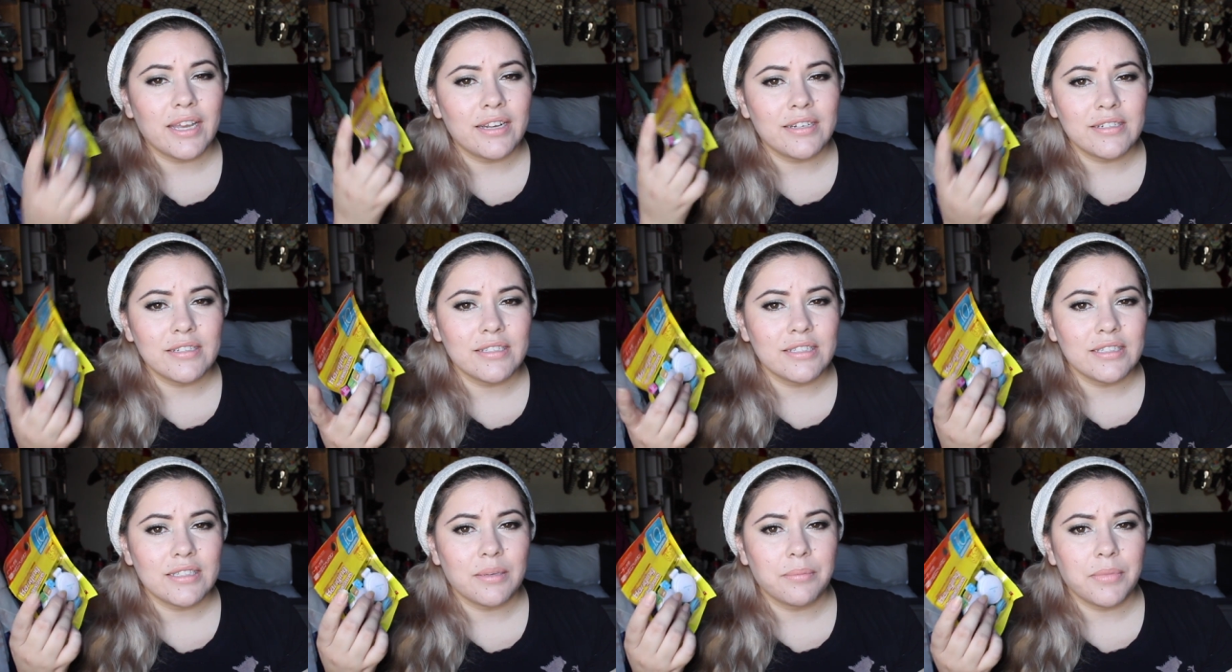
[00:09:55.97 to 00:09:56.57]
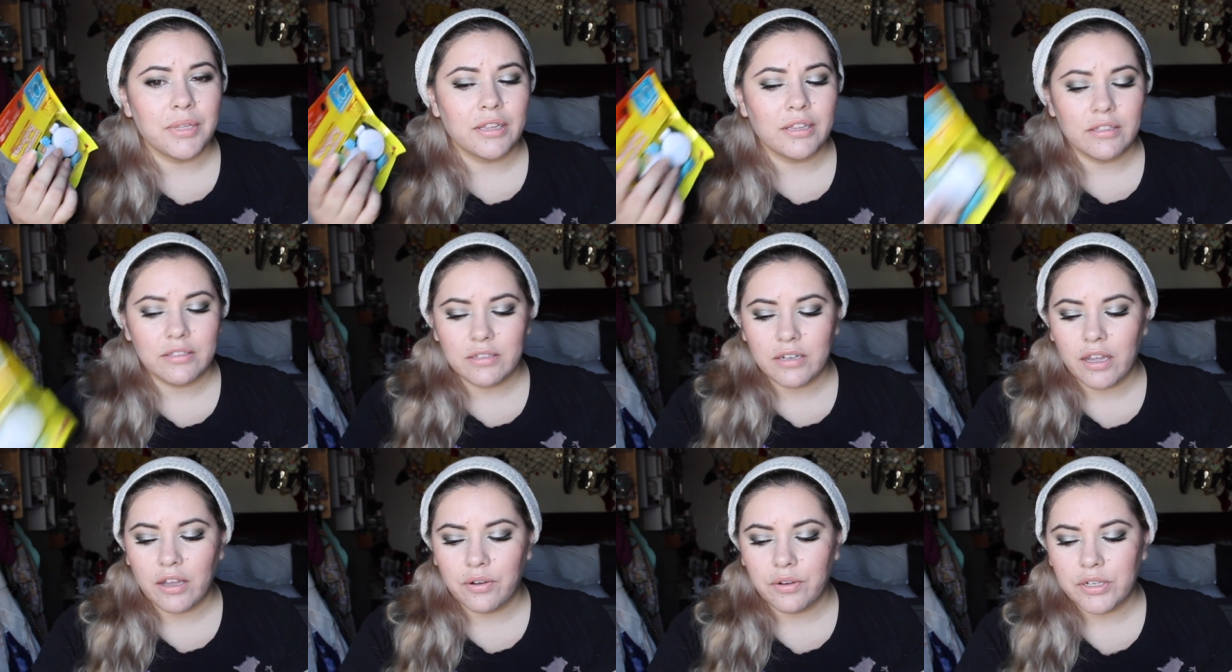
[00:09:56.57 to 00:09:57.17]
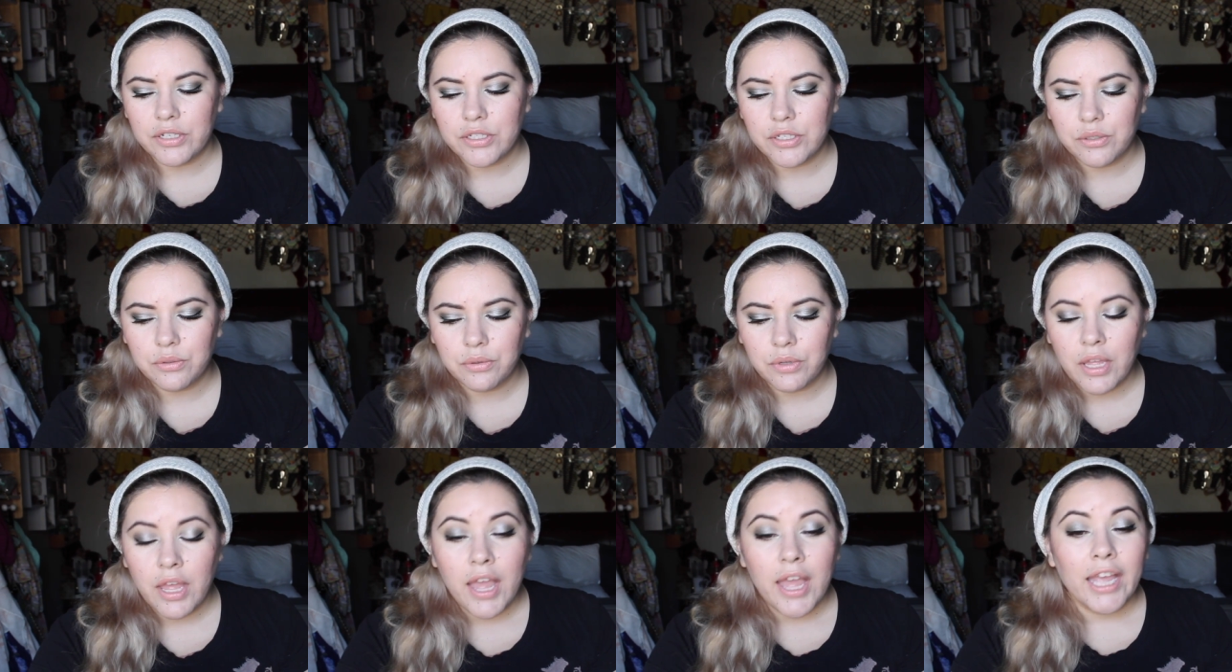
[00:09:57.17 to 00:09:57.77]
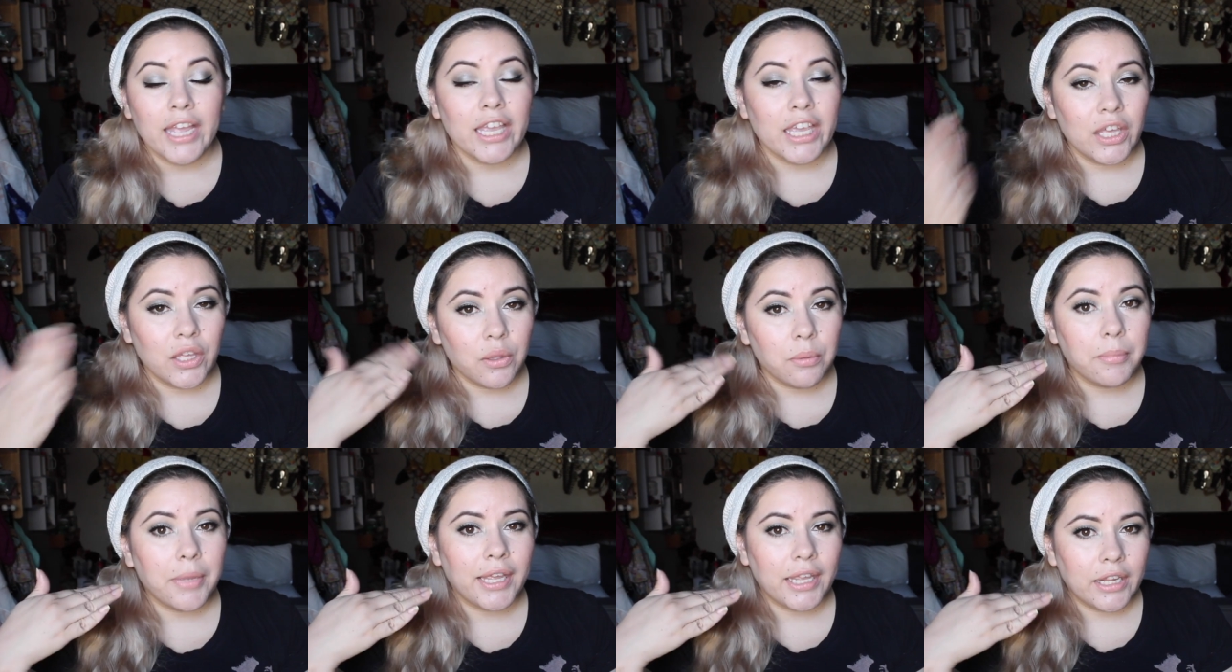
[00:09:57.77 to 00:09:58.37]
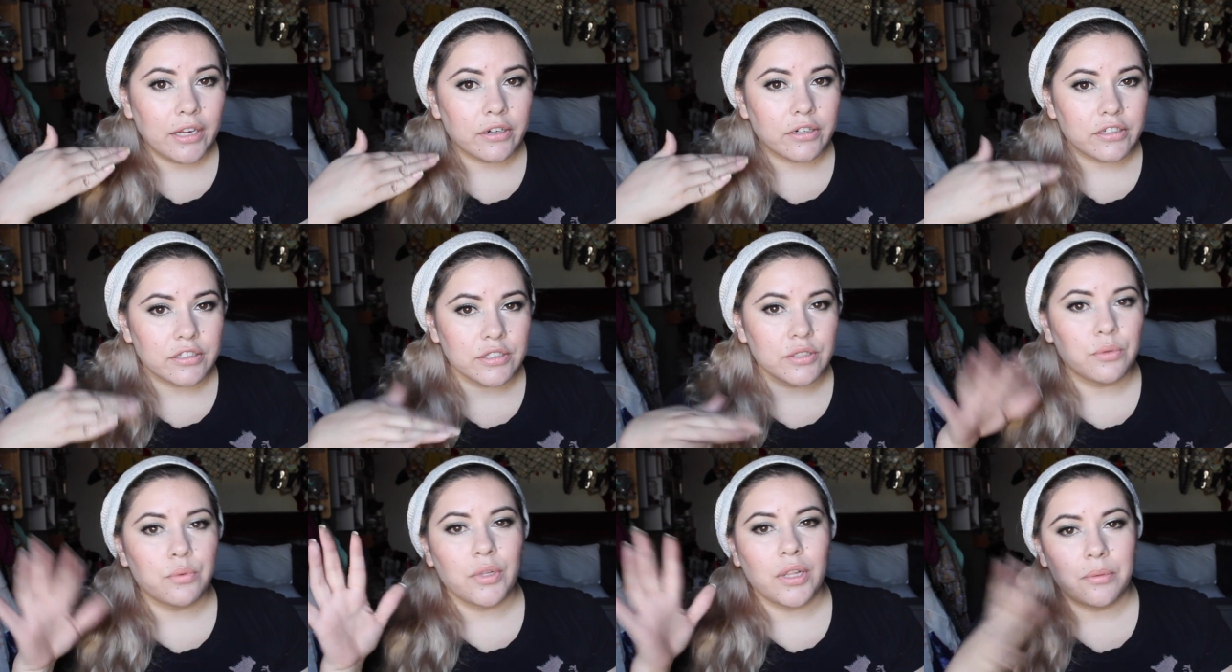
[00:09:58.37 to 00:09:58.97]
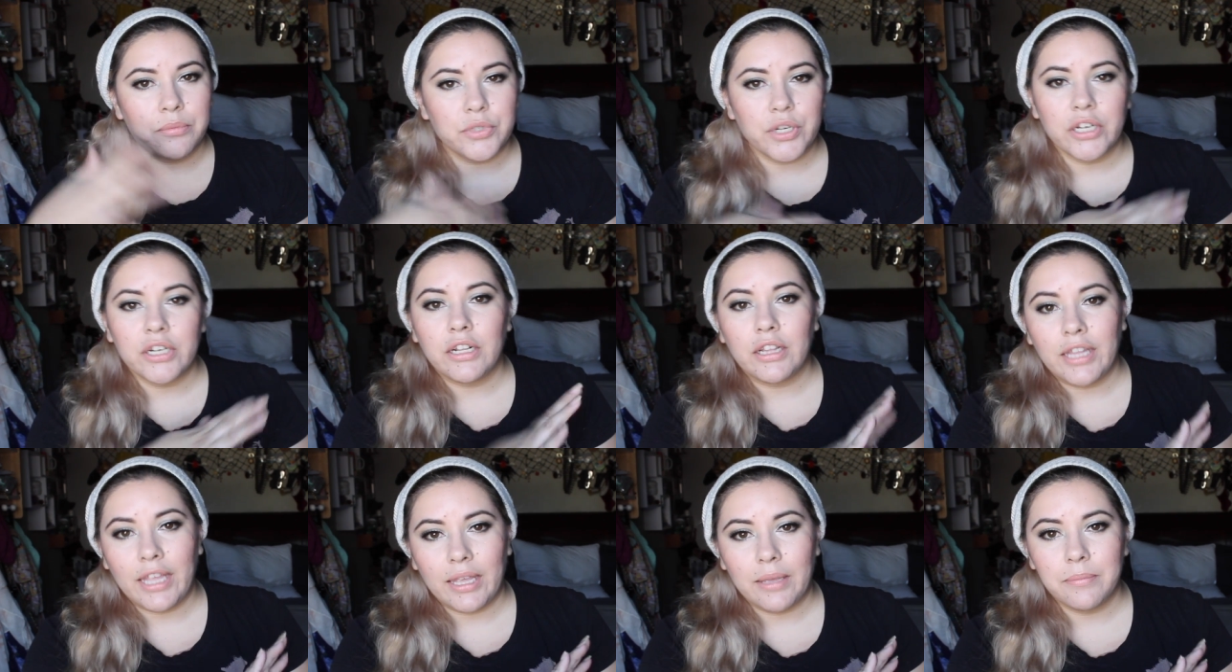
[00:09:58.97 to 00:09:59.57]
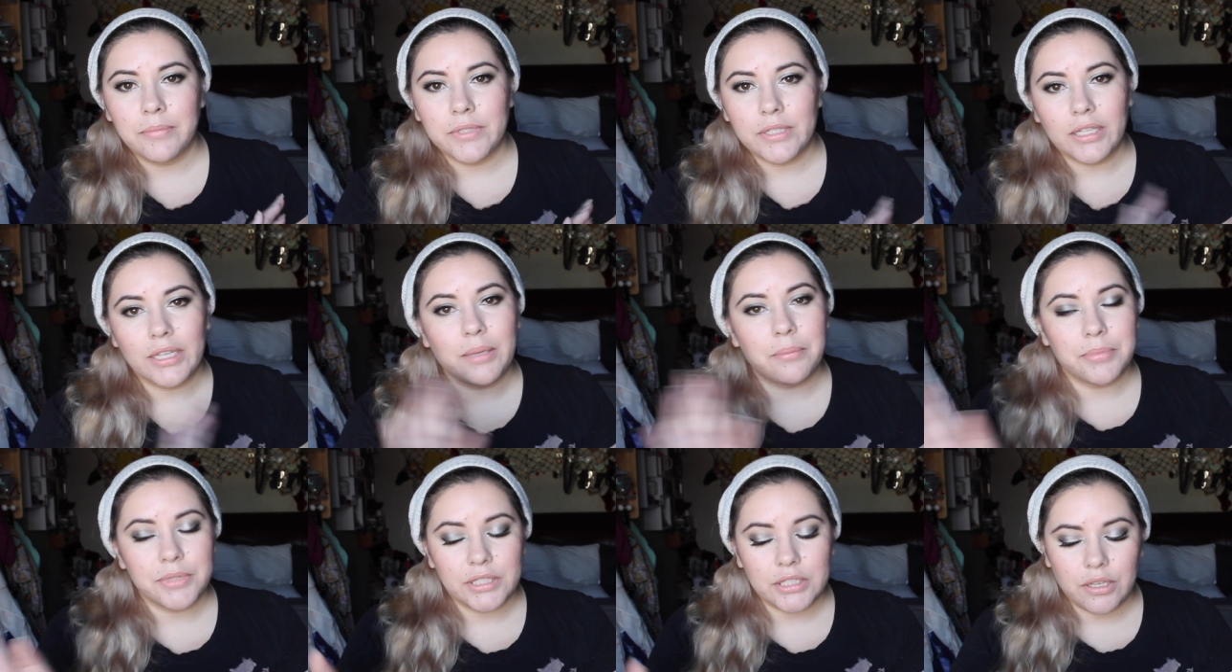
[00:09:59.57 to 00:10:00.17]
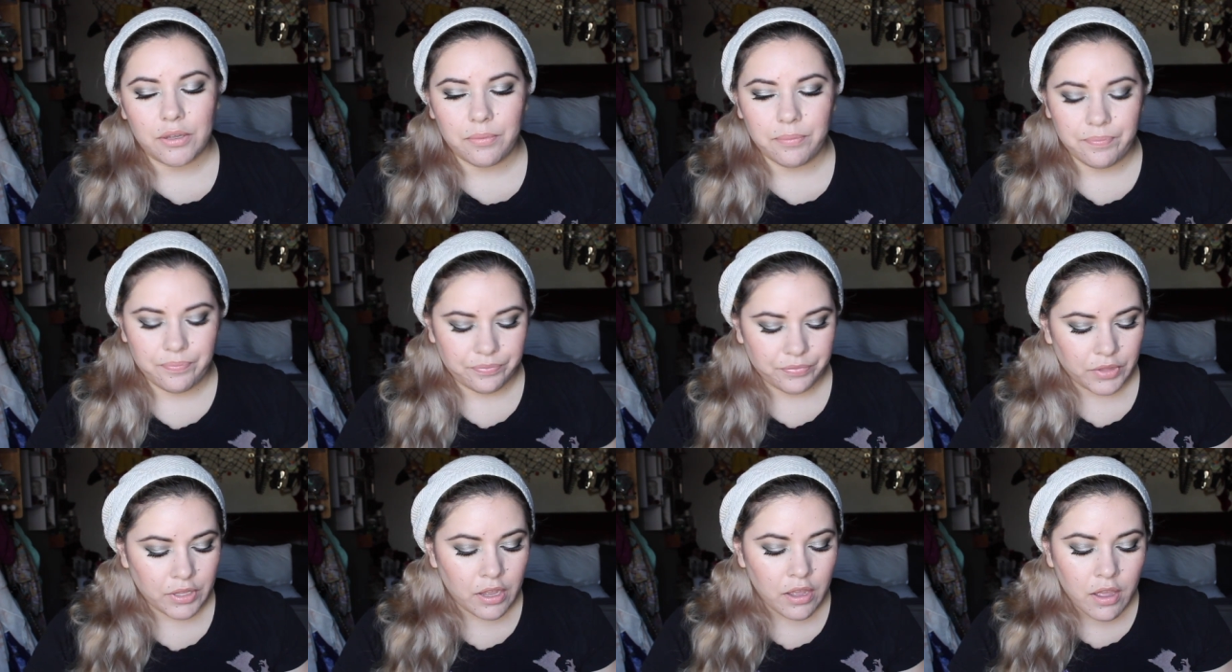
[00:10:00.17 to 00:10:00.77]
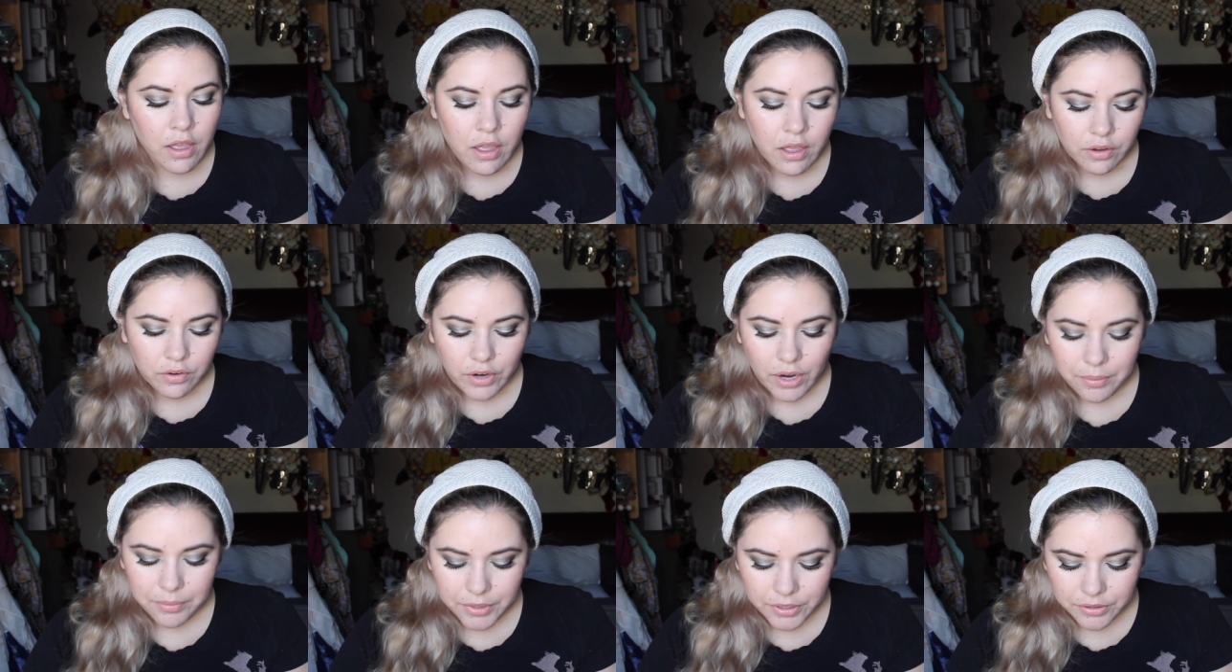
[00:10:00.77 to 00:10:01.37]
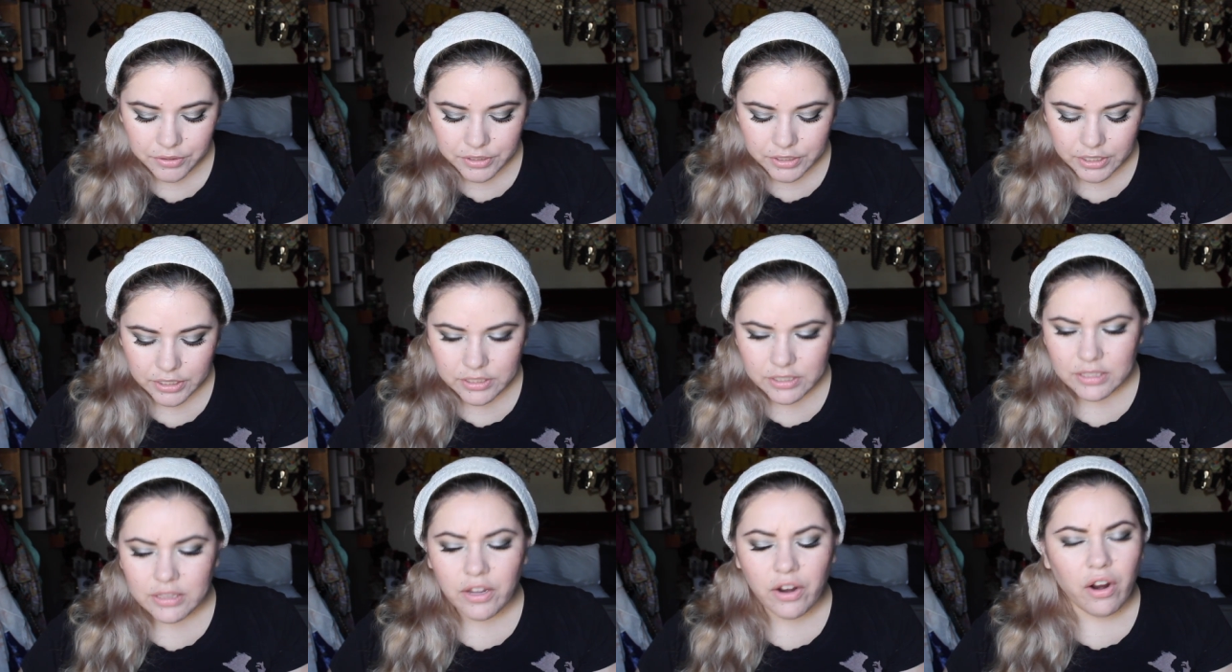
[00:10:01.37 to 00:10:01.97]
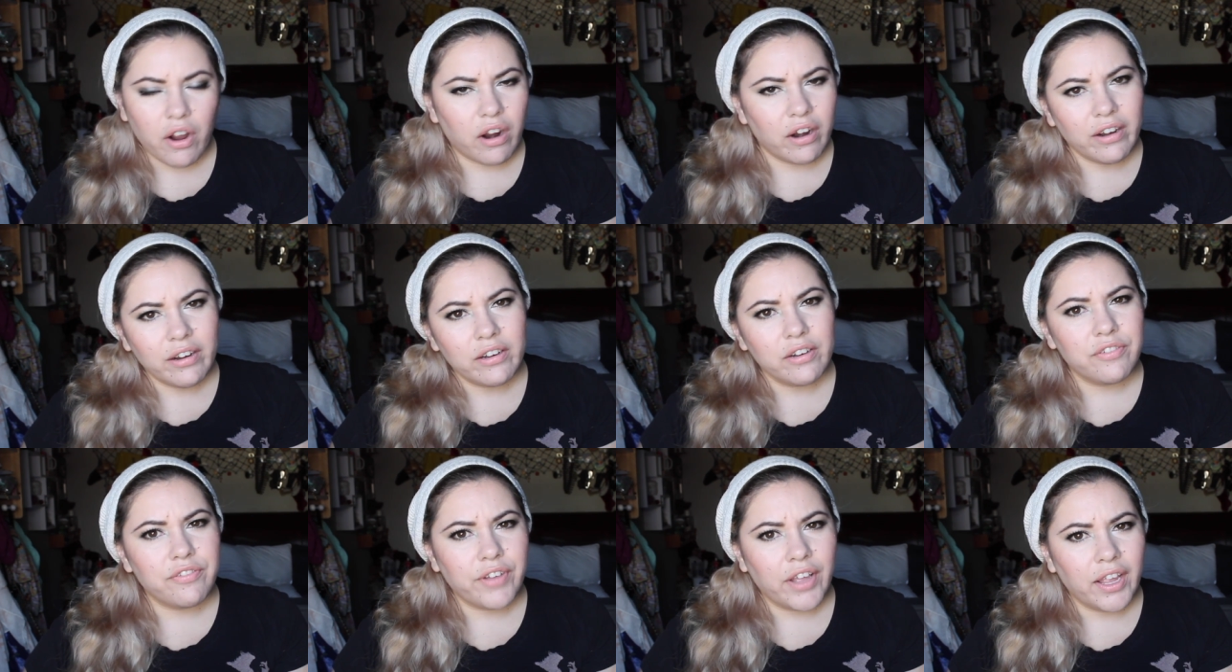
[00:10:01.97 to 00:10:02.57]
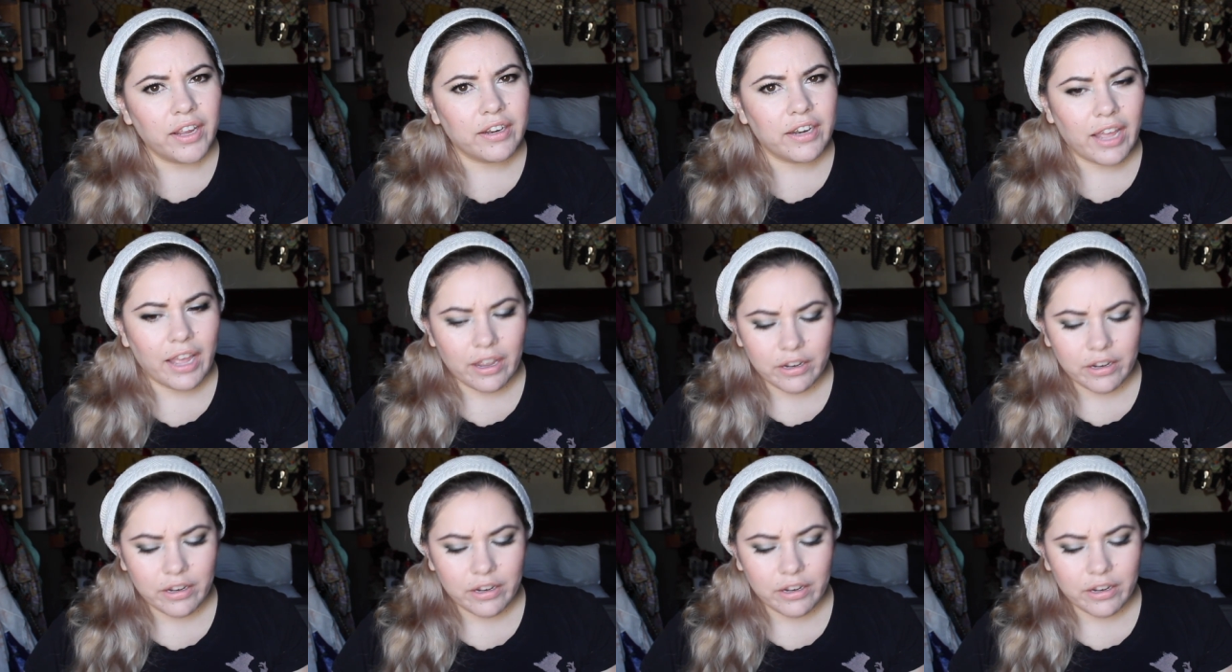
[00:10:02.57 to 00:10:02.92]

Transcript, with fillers: I just need something that's not going to kill my ears while I'm trying to let him sleep. So grab those because they're hard to find